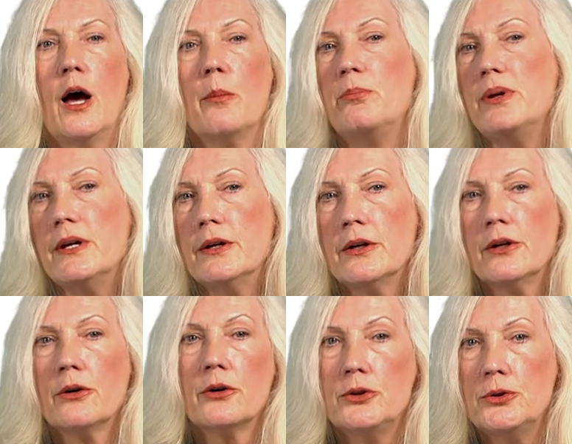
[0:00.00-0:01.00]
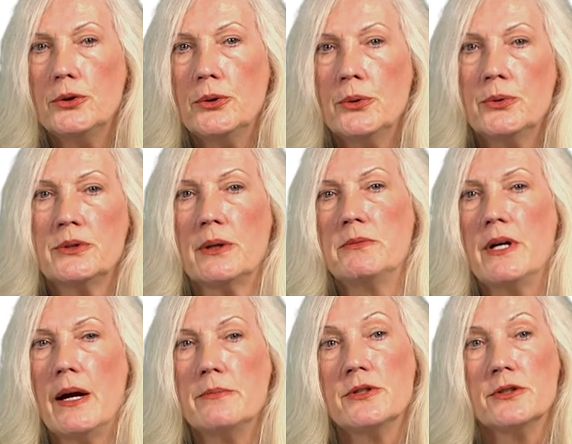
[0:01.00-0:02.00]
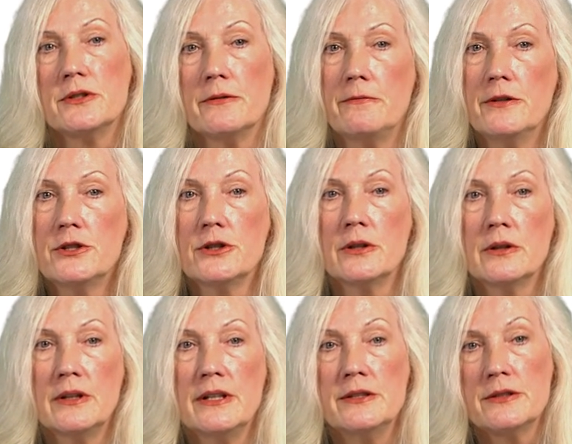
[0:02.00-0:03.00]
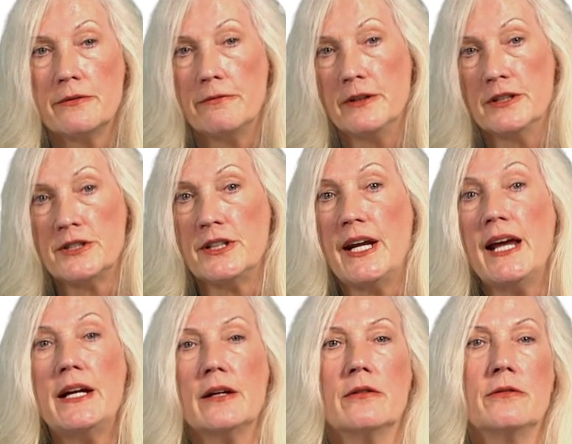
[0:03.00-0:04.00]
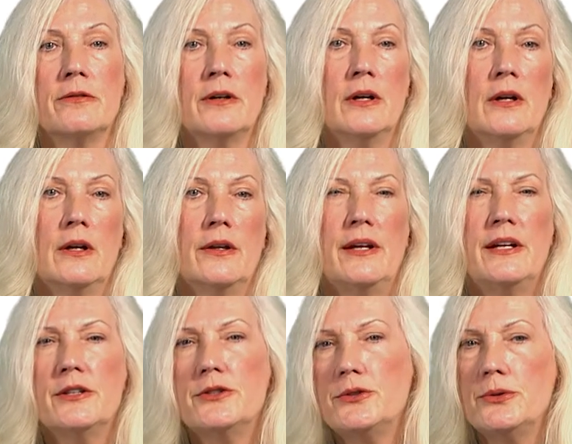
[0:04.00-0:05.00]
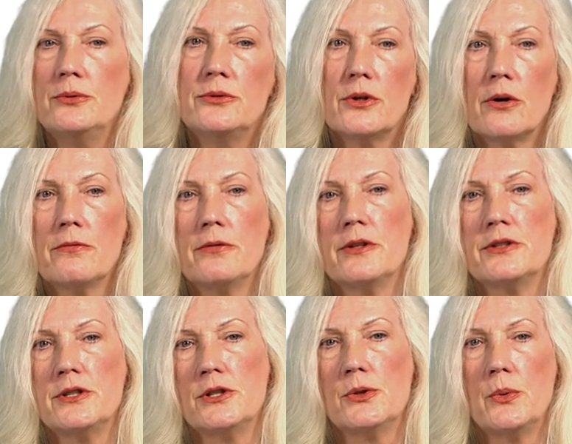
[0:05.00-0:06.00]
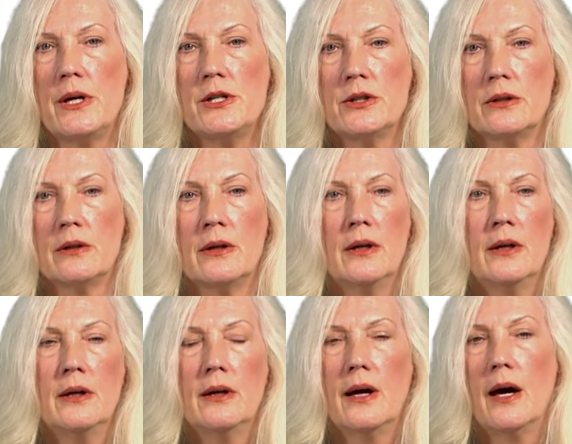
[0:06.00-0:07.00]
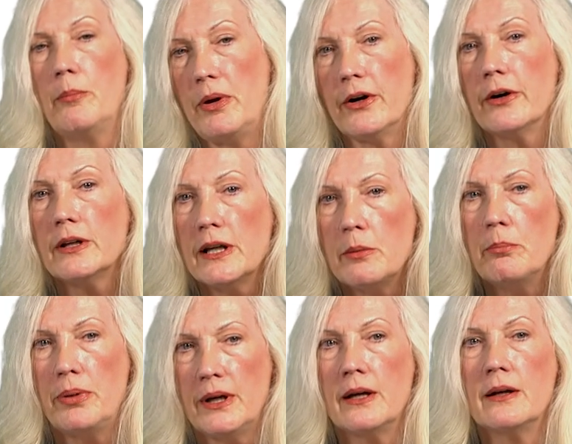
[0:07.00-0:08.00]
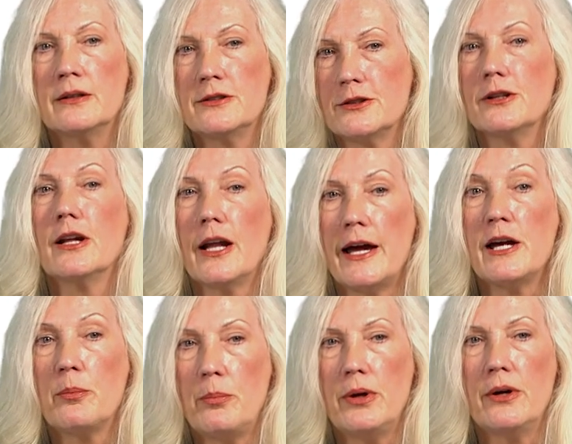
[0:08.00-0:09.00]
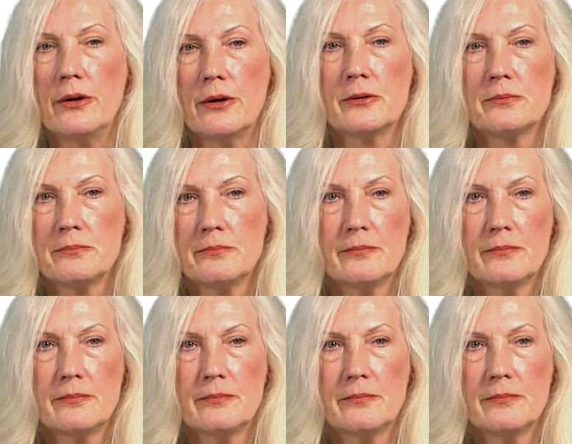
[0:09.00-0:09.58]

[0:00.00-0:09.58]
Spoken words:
A beer or two sometimes is sufficiently sedative that it soothes over the situation. Apparently, pigs like beer.